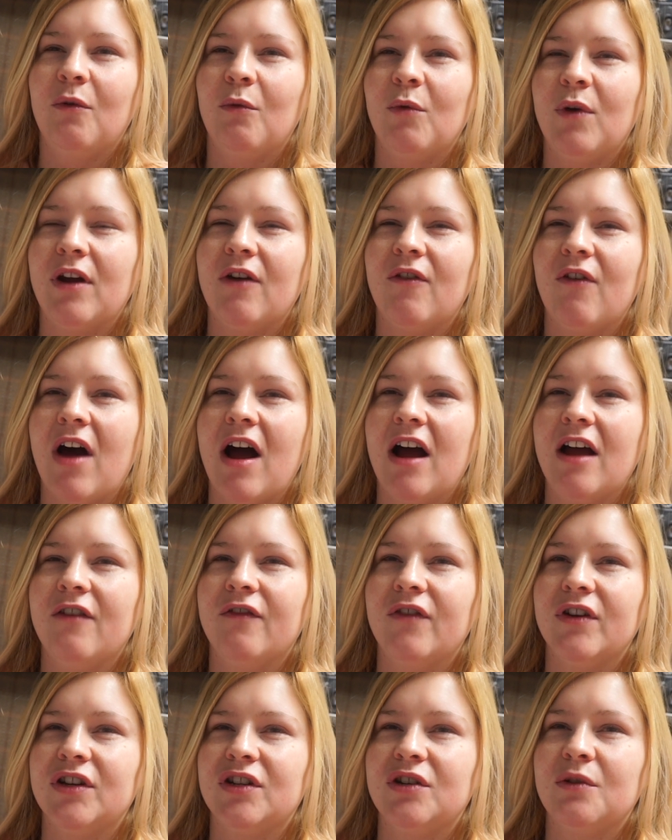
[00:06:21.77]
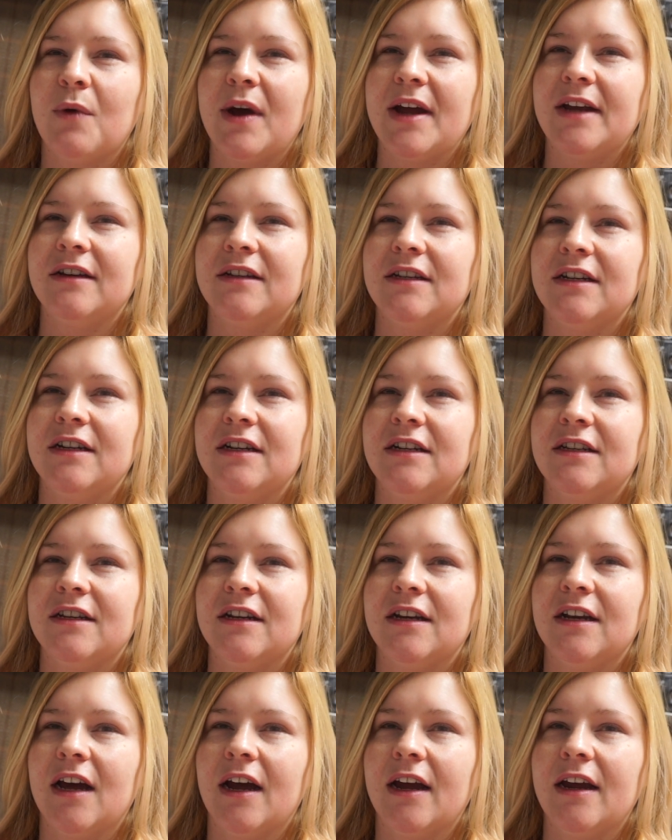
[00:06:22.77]
We arrive at
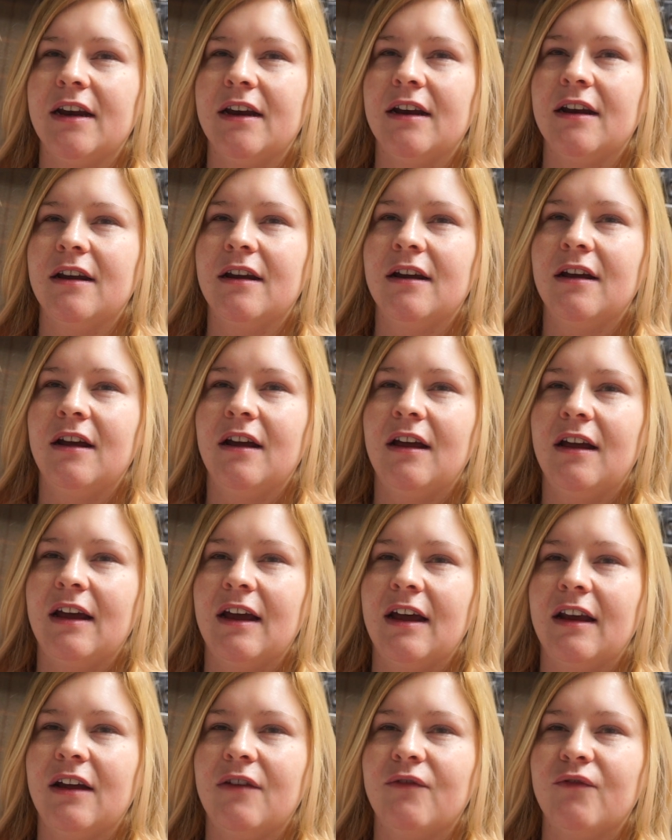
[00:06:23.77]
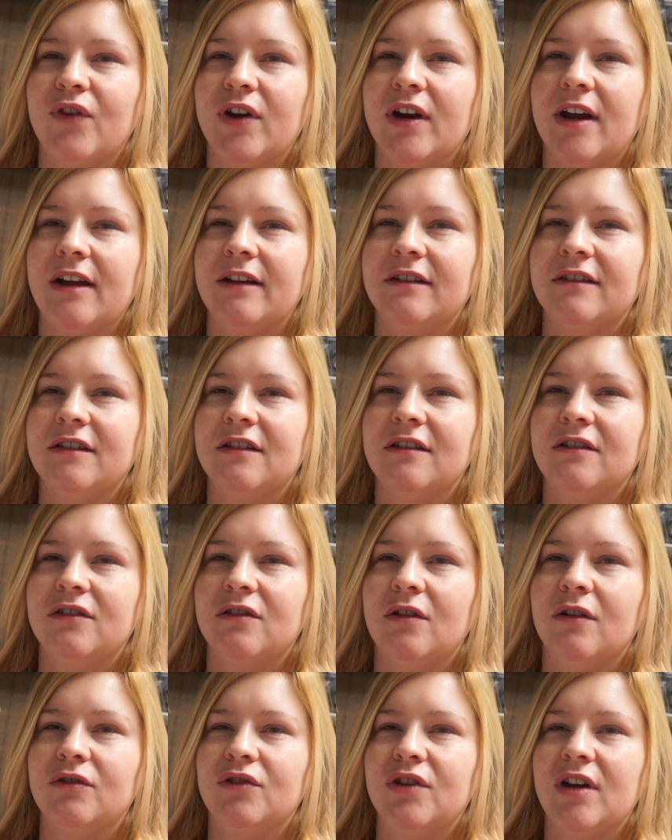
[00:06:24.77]
8:40 in Inverness.
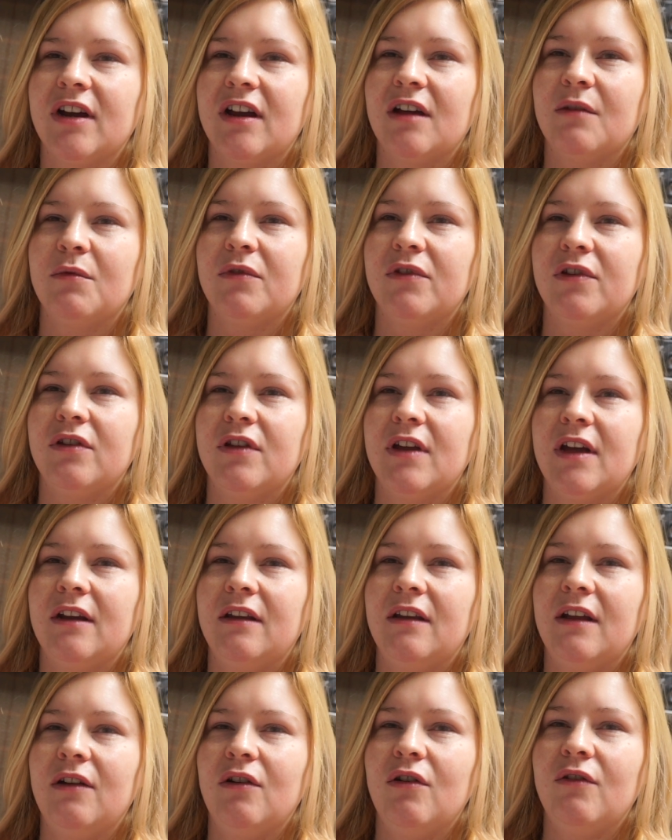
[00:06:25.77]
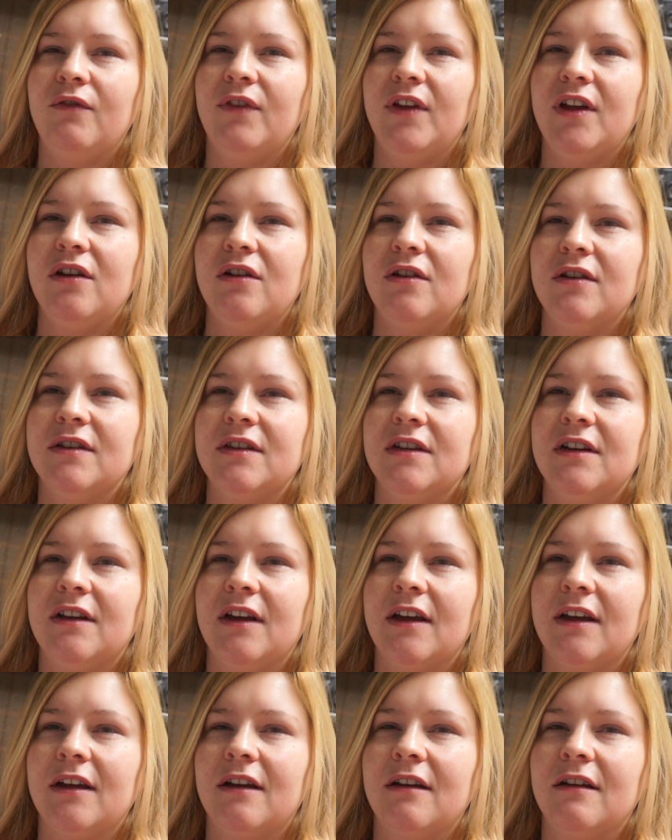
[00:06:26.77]
So I'll check in with you then, and then hopefully you can see,
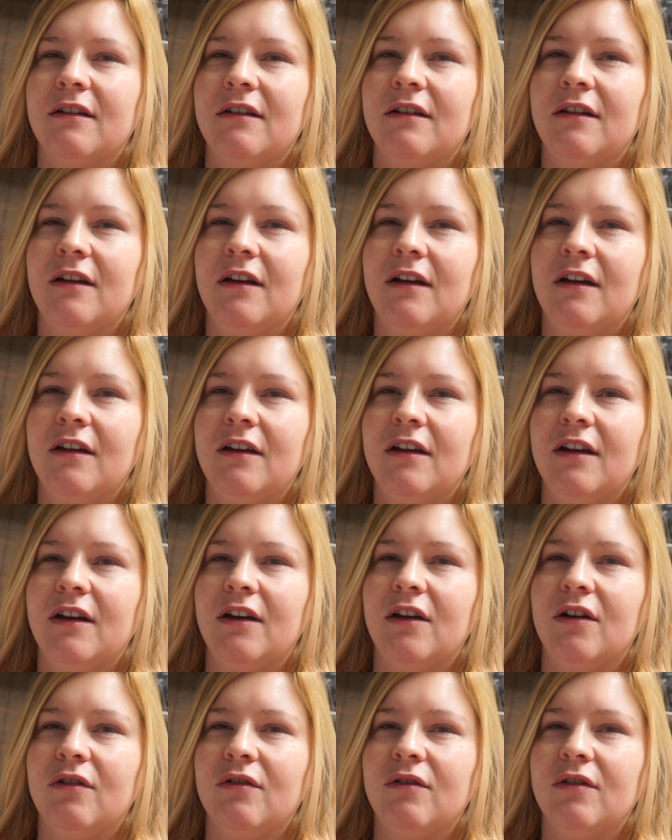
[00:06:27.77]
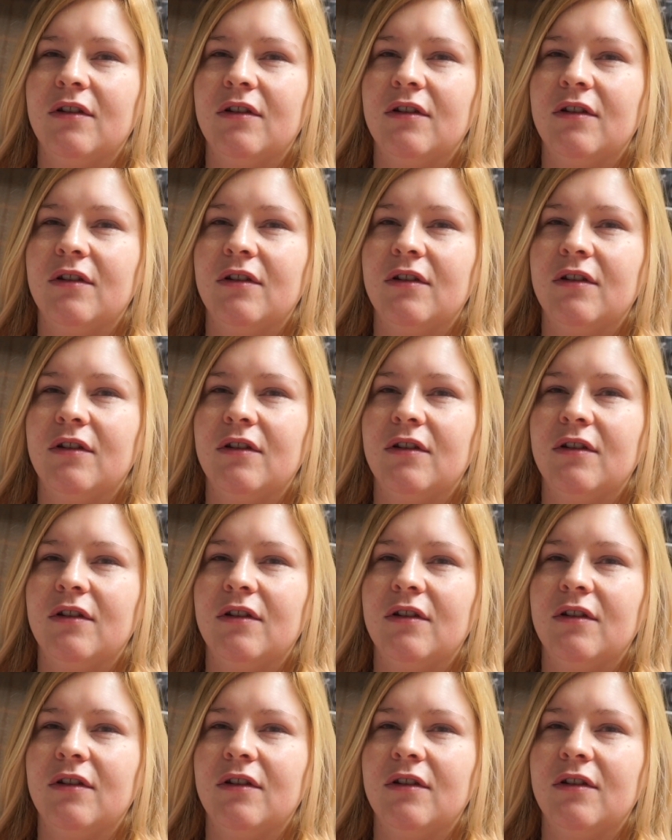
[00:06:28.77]
like, you know,